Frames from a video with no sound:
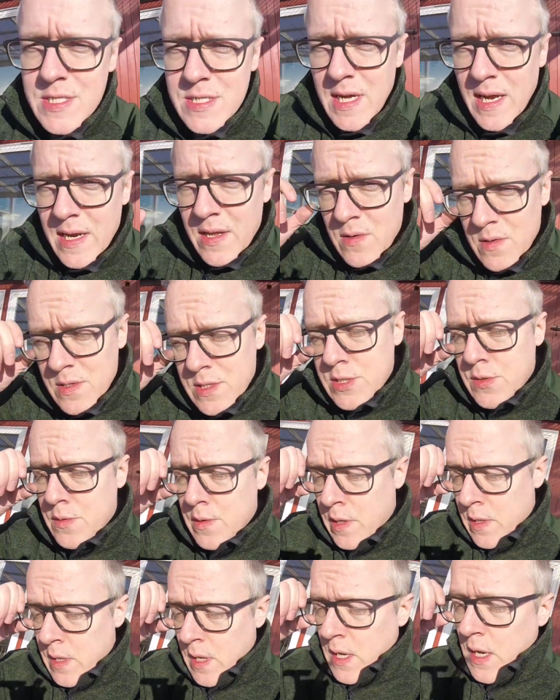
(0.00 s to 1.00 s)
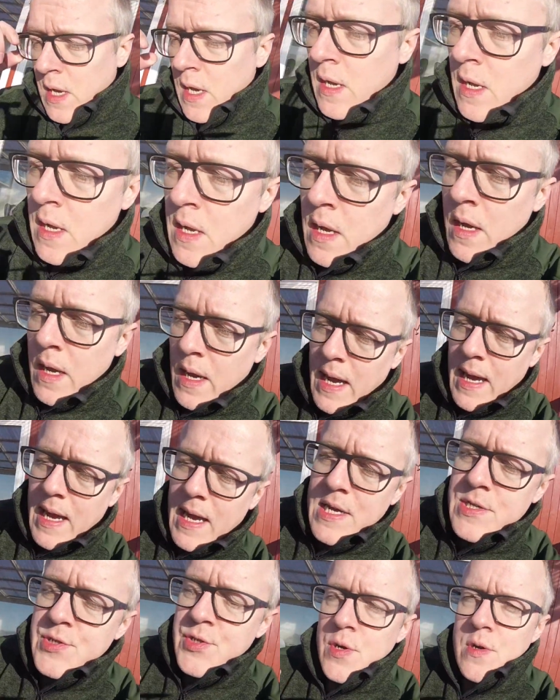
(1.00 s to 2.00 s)
static on the screen,
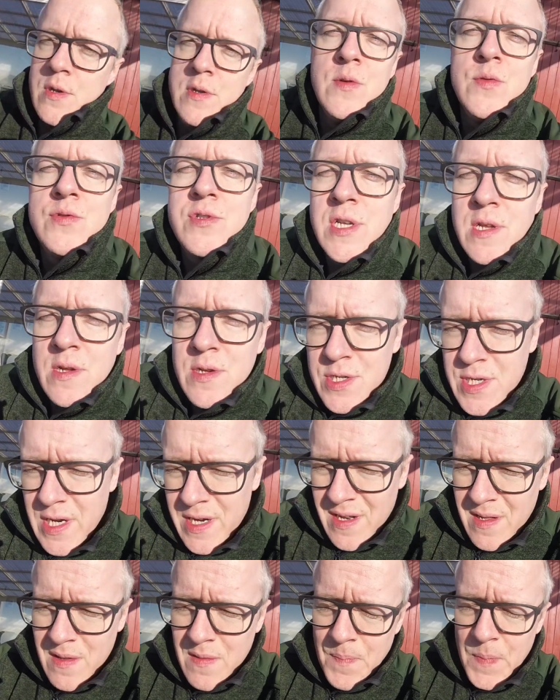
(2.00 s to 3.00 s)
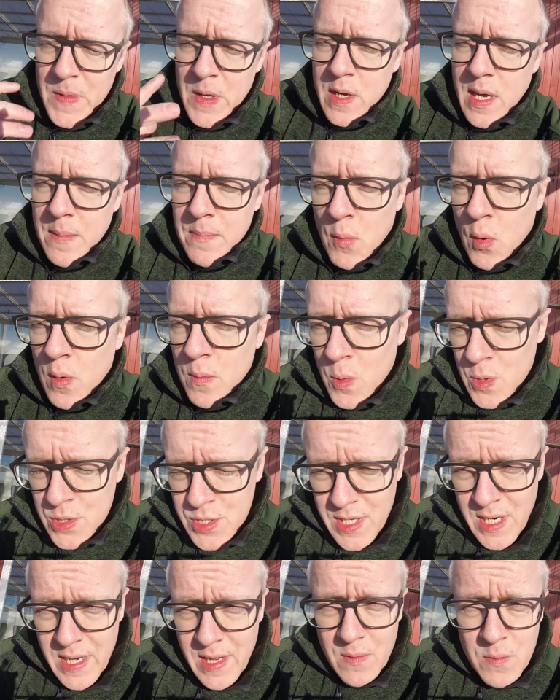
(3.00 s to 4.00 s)
as you're losing your signal, you get more and
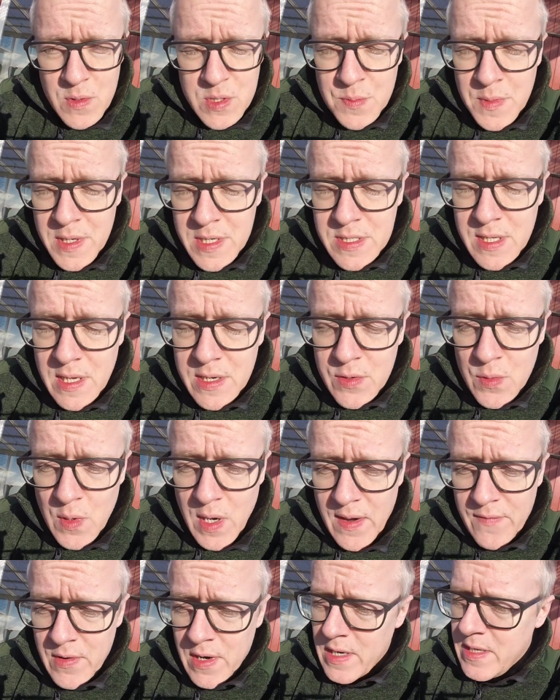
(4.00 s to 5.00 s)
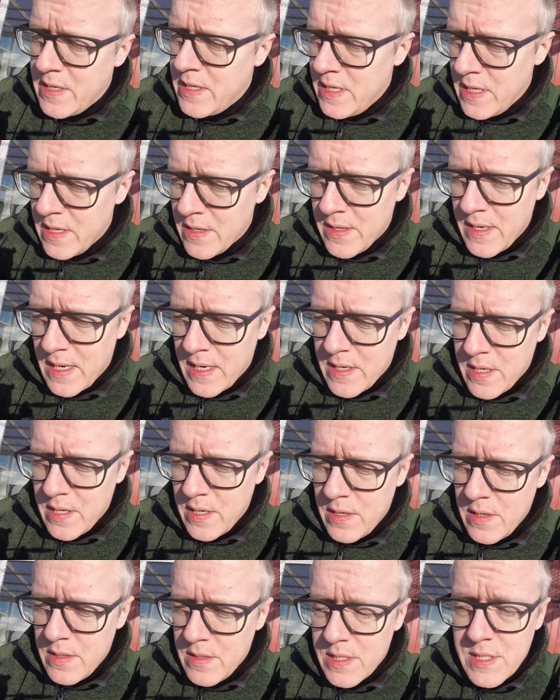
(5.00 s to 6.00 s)
more static, which means that you have an idea that
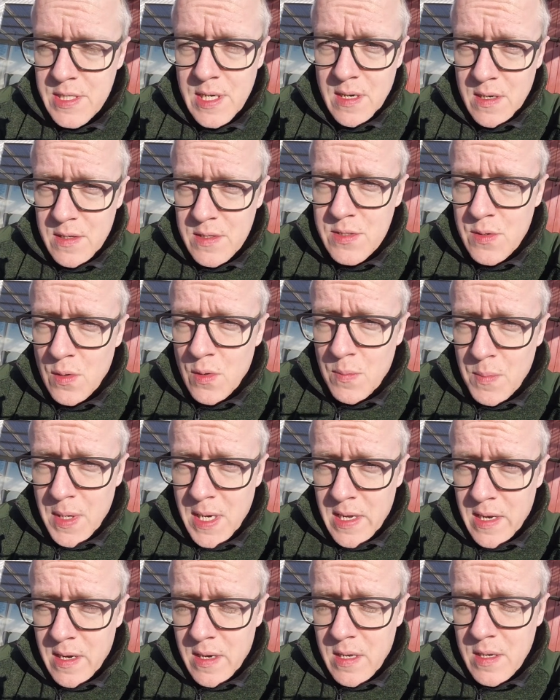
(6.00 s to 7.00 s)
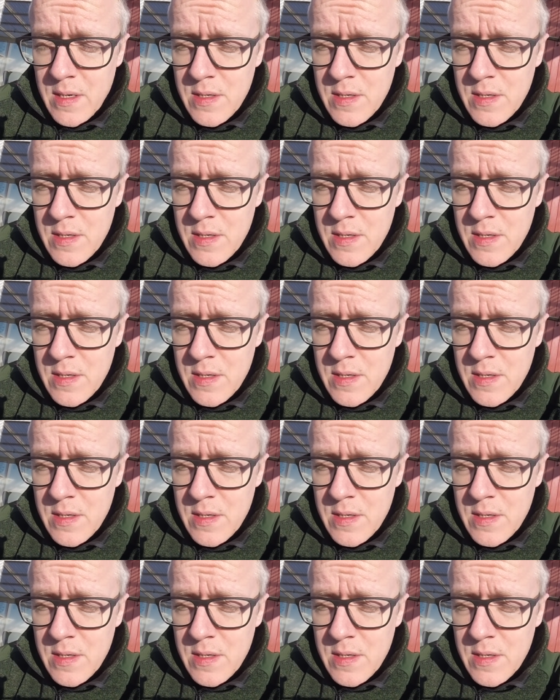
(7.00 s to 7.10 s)
the signal is going bad.